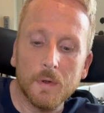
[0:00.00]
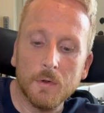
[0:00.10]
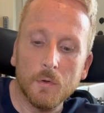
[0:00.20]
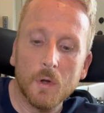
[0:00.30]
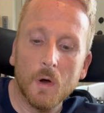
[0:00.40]

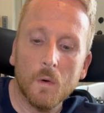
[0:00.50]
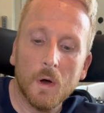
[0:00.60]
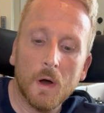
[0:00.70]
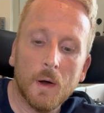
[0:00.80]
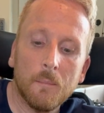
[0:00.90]
You go
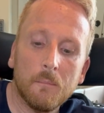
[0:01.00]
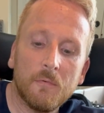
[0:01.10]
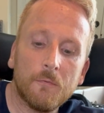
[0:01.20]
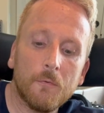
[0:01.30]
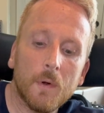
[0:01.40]
up
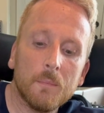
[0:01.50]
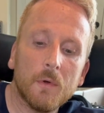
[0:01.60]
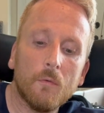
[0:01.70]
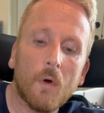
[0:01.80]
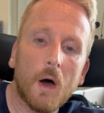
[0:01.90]
from the
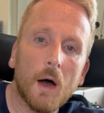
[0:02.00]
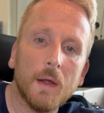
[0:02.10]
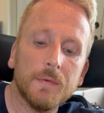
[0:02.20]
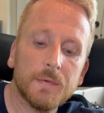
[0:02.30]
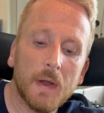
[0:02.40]

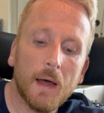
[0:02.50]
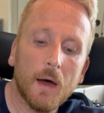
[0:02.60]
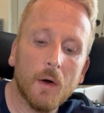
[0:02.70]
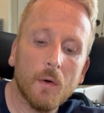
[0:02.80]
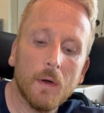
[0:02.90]
rods
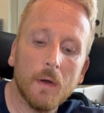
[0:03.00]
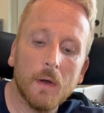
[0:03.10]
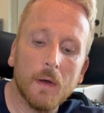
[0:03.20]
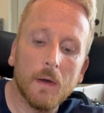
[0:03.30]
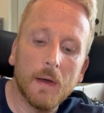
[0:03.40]
now
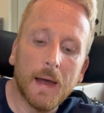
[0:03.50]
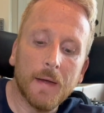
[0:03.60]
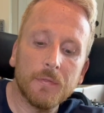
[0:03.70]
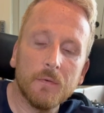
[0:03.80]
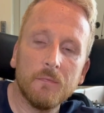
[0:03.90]

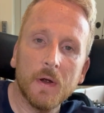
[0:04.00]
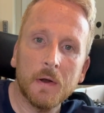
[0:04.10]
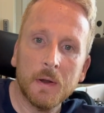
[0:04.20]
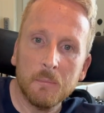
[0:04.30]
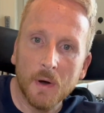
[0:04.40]
at the
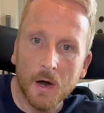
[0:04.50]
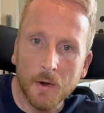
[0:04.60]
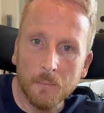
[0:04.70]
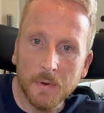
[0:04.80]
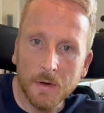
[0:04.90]
very
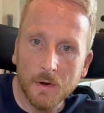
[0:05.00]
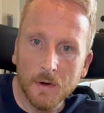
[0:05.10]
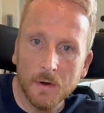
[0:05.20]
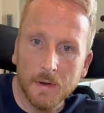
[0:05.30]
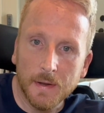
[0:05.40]
bottom
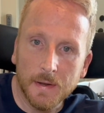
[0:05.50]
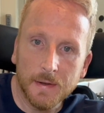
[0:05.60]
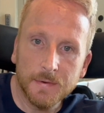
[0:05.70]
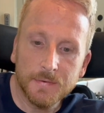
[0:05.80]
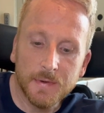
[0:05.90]
here
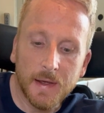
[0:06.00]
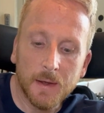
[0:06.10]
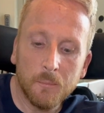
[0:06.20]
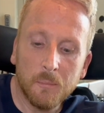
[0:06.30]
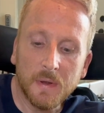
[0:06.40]
is
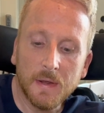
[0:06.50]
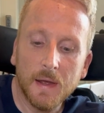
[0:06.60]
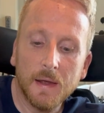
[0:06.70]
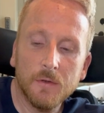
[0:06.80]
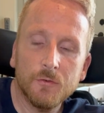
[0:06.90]
a
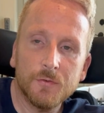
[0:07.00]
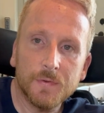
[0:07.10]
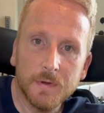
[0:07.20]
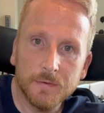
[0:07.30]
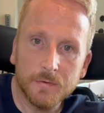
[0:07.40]
pH
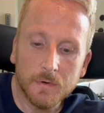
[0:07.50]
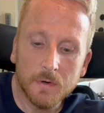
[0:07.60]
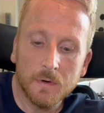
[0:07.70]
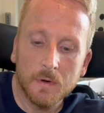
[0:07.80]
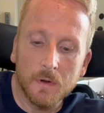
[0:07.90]
sensor.
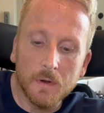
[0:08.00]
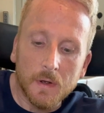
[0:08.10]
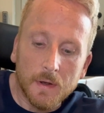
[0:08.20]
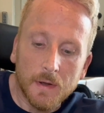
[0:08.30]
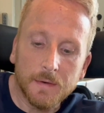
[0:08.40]

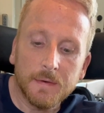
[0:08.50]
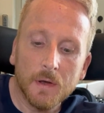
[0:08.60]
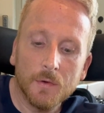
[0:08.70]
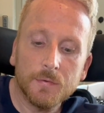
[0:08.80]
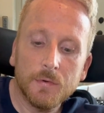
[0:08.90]
It
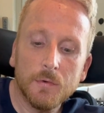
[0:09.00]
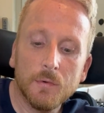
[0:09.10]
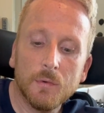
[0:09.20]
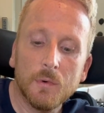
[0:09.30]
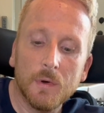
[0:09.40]
tells you